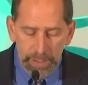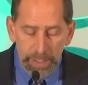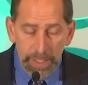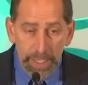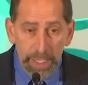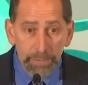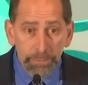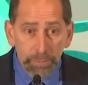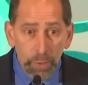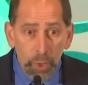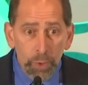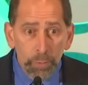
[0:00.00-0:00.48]

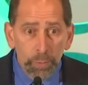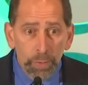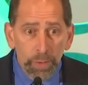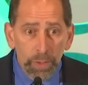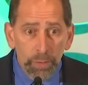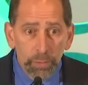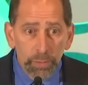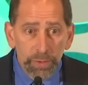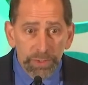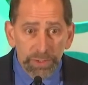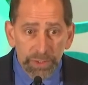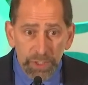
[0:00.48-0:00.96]
and
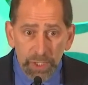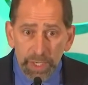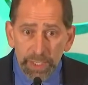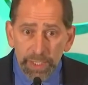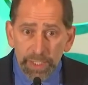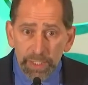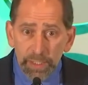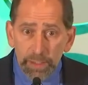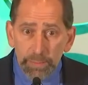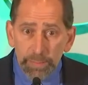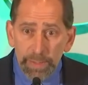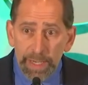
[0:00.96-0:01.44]
mobile was
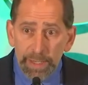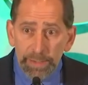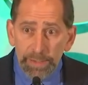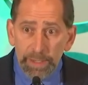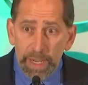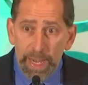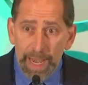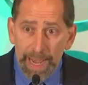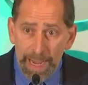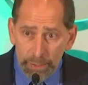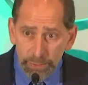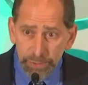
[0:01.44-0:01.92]
talking about
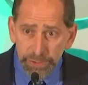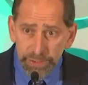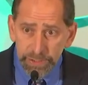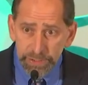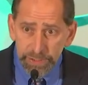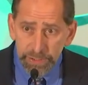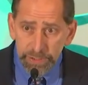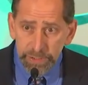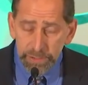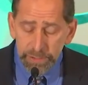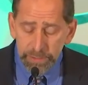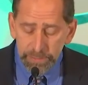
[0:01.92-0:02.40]

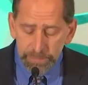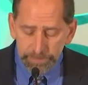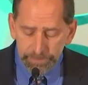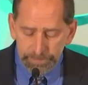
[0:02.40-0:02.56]
houses.